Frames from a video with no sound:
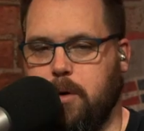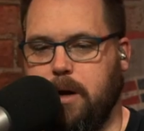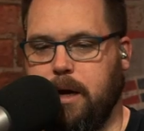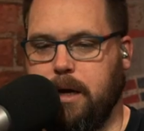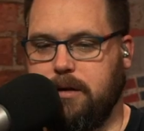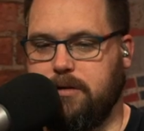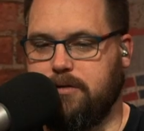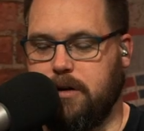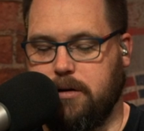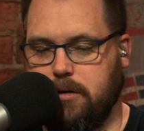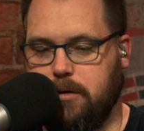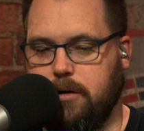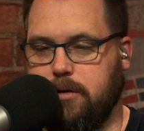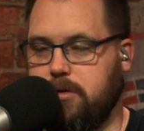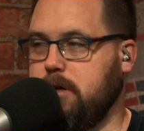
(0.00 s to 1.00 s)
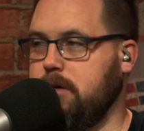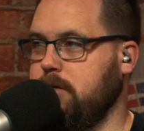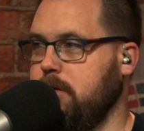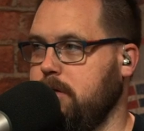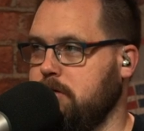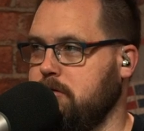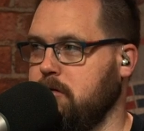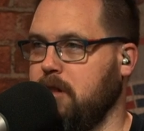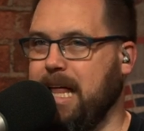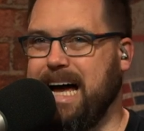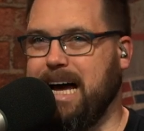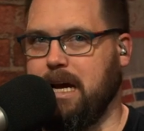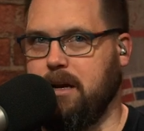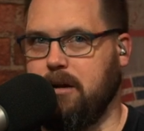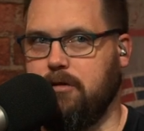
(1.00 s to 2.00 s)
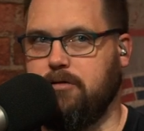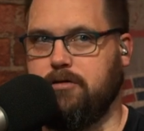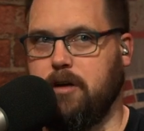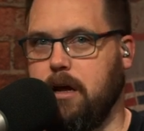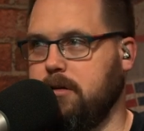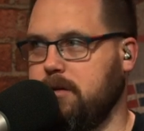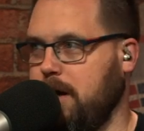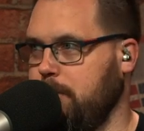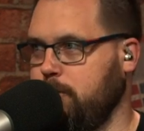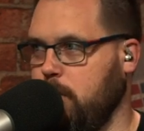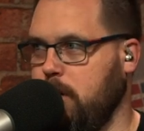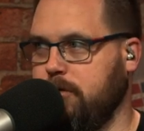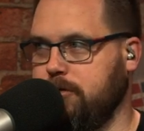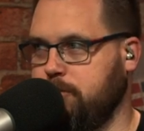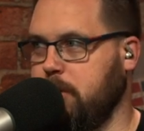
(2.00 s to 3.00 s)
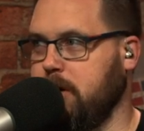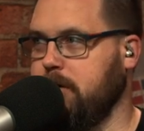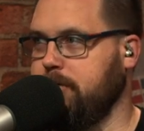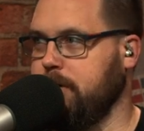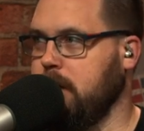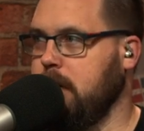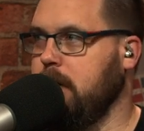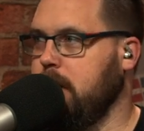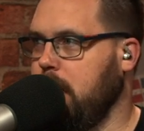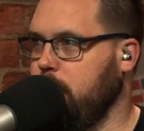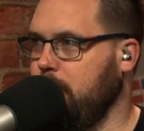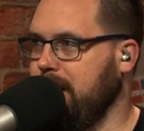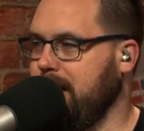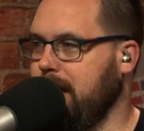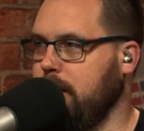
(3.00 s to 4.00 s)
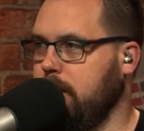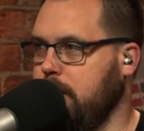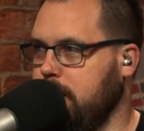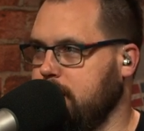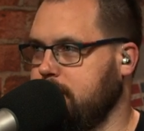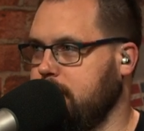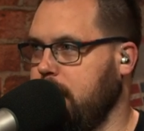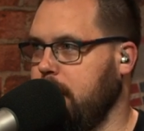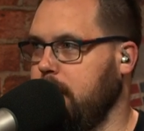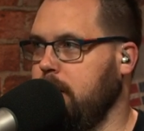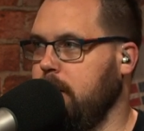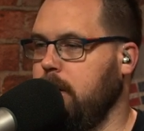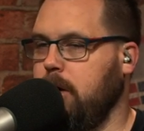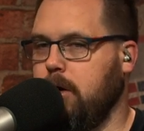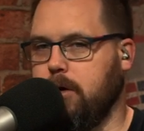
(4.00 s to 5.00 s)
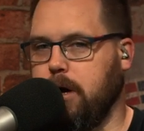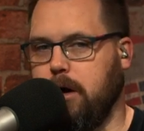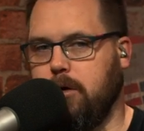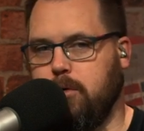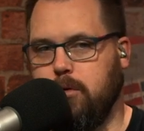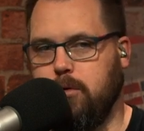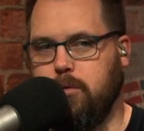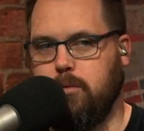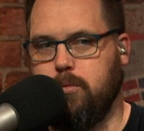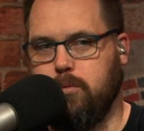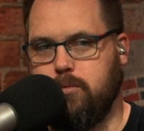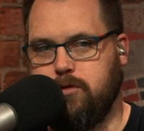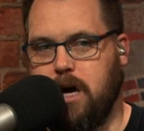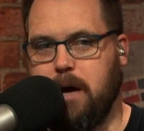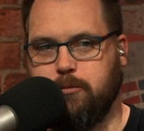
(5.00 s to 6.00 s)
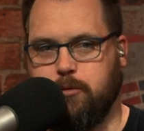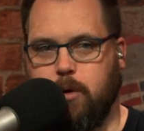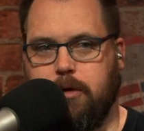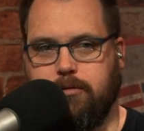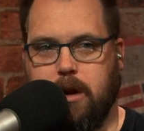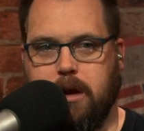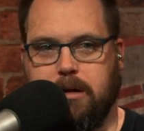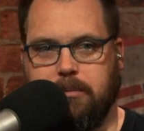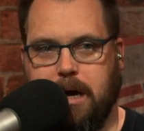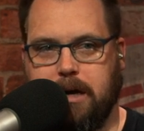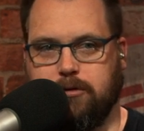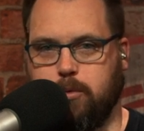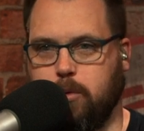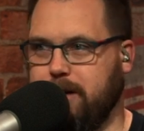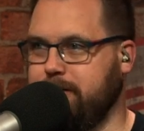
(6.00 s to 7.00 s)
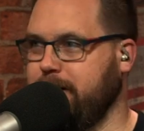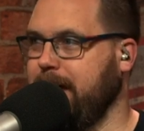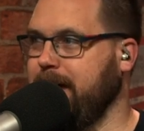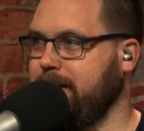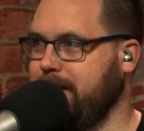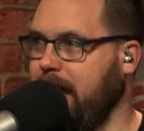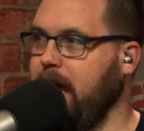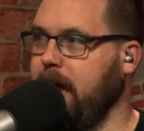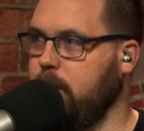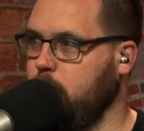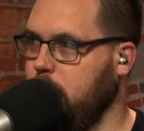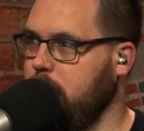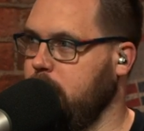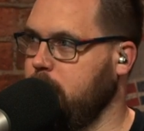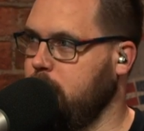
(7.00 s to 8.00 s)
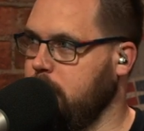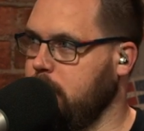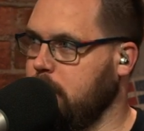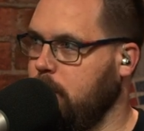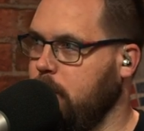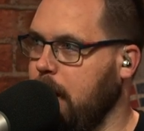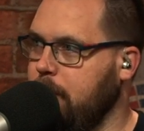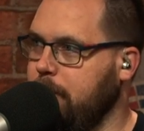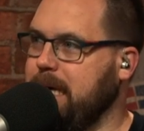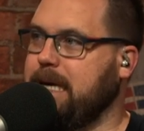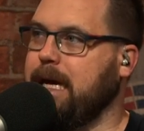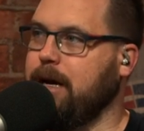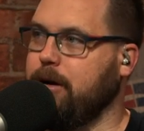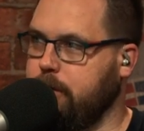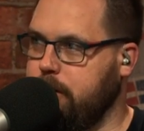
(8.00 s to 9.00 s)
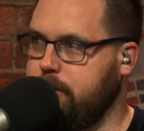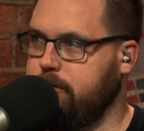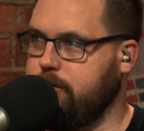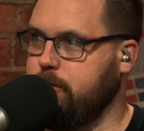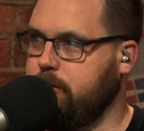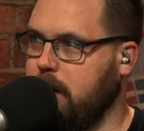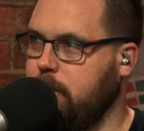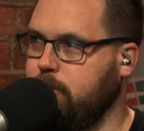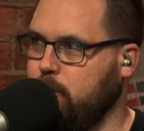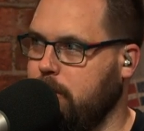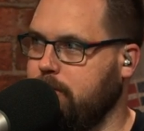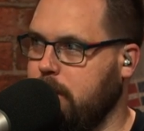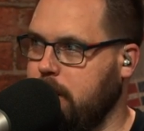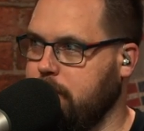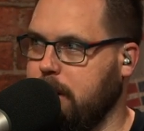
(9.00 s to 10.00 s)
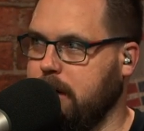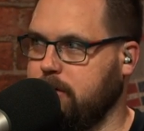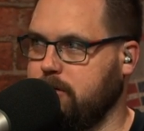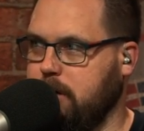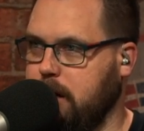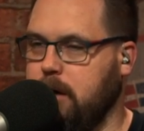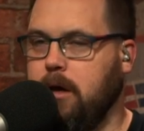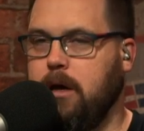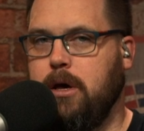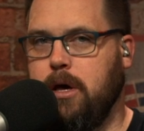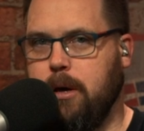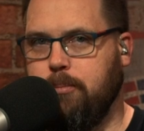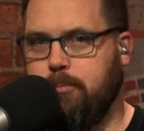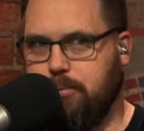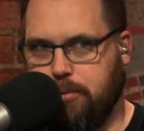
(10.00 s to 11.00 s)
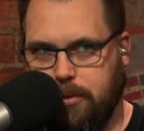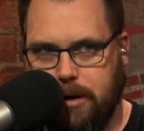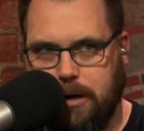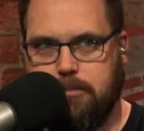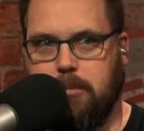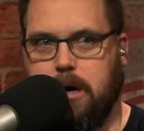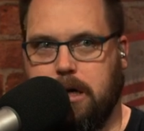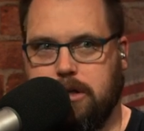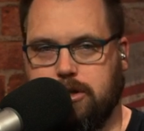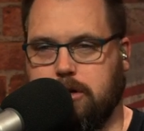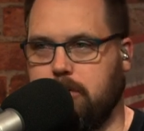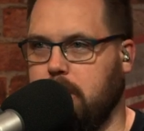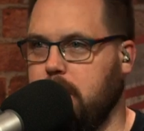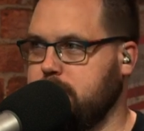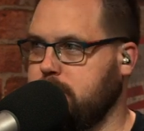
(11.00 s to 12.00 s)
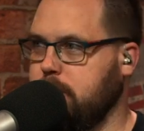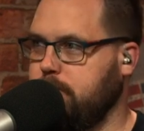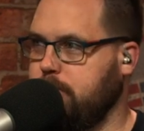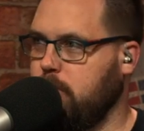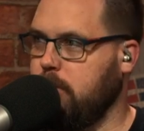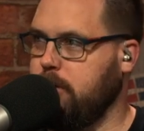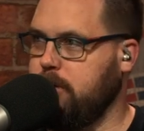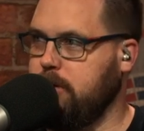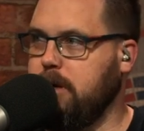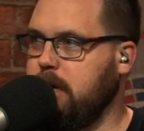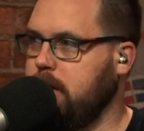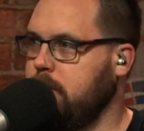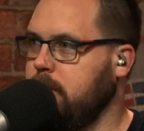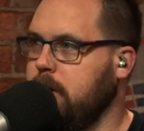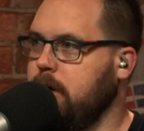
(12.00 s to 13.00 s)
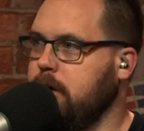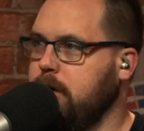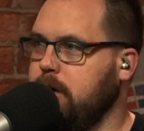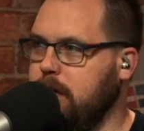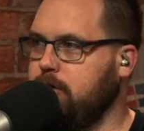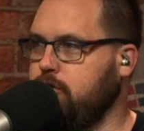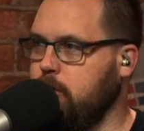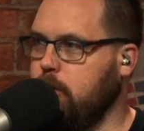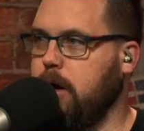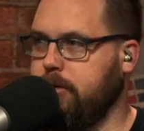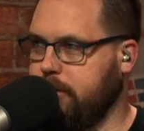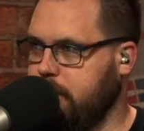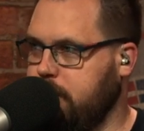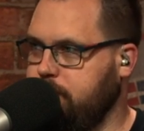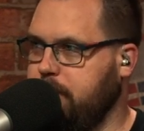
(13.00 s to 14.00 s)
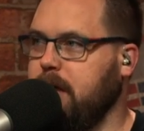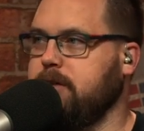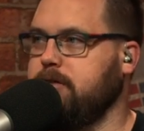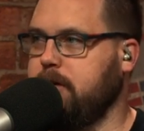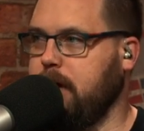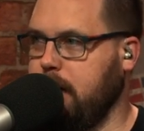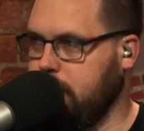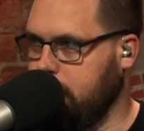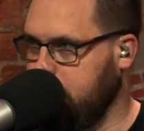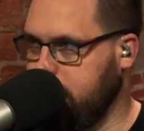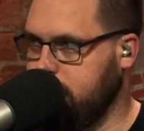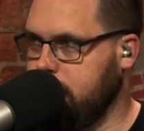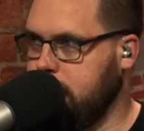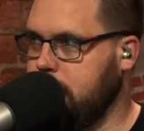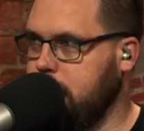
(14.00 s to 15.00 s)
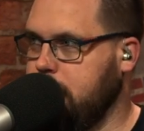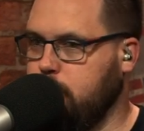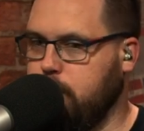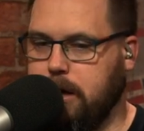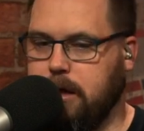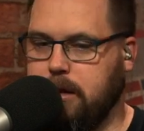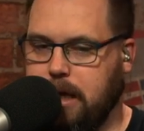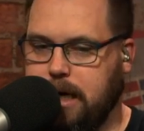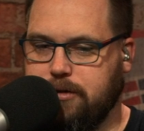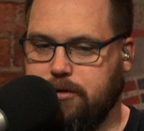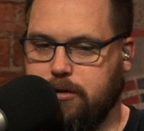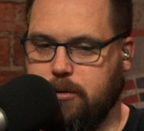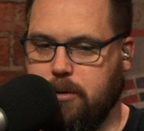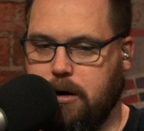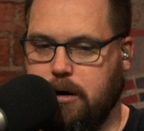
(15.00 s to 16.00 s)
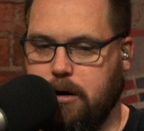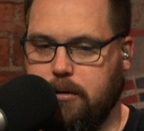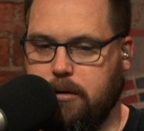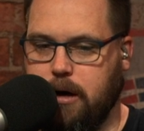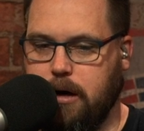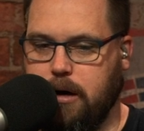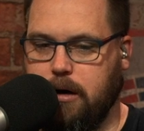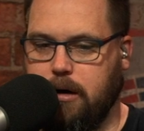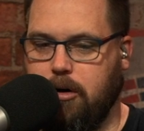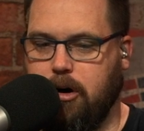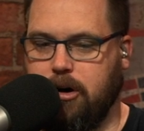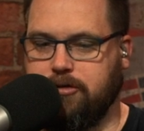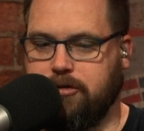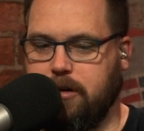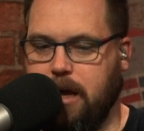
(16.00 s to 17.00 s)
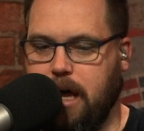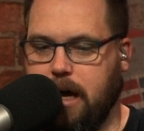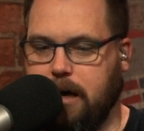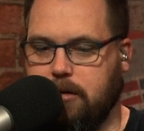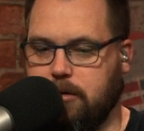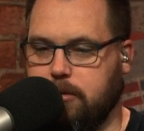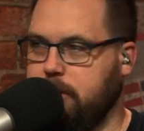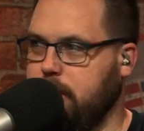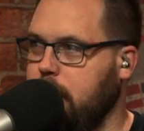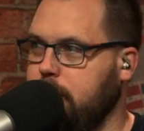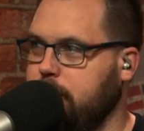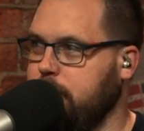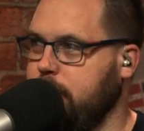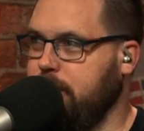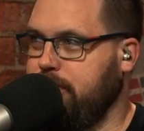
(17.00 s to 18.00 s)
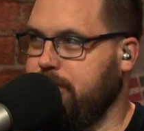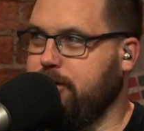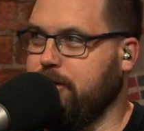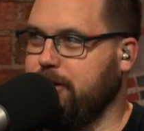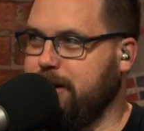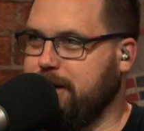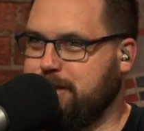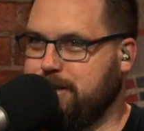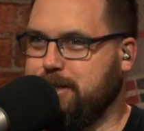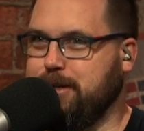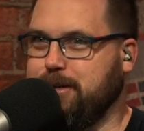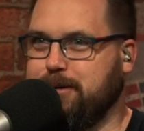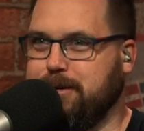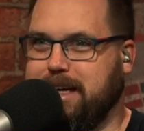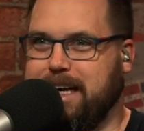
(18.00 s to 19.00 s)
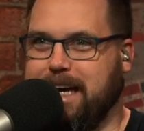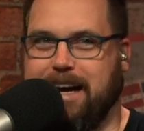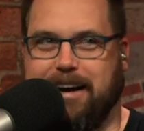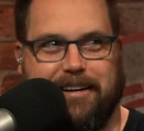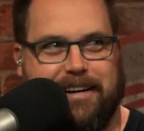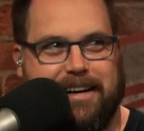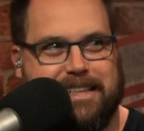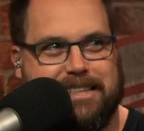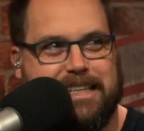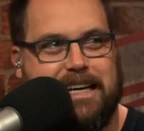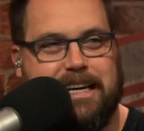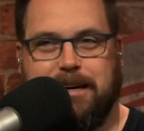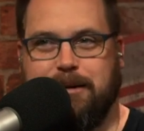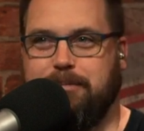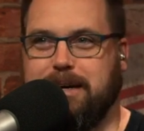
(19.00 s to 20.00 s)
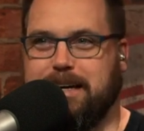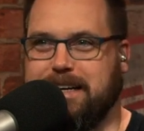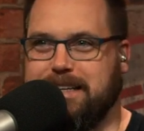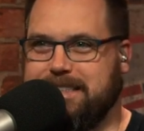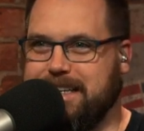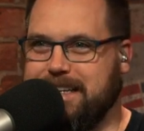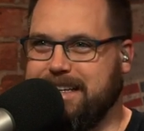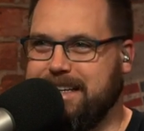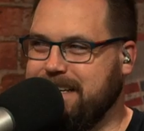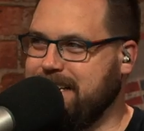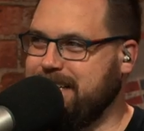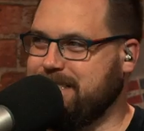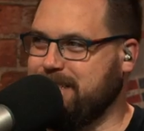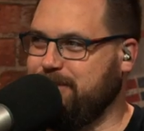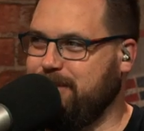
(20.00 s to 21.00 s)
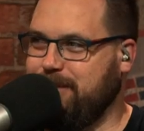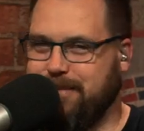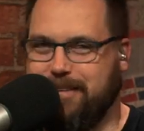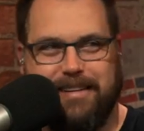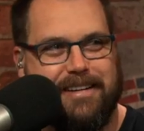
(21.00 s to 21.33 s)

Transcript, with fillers: what Andy said earlier. The, this line of saying top 12 is perfect. Yeah. I went and I looked at, okay, top 12 running backs, what does that take? What You know, how many carries do top 12 running backs get? And pretty much across the board, you need you need 200 plus carries unless you are uh, Austin Eckler with 132 yeah. carries. Yeah. Get done. That did go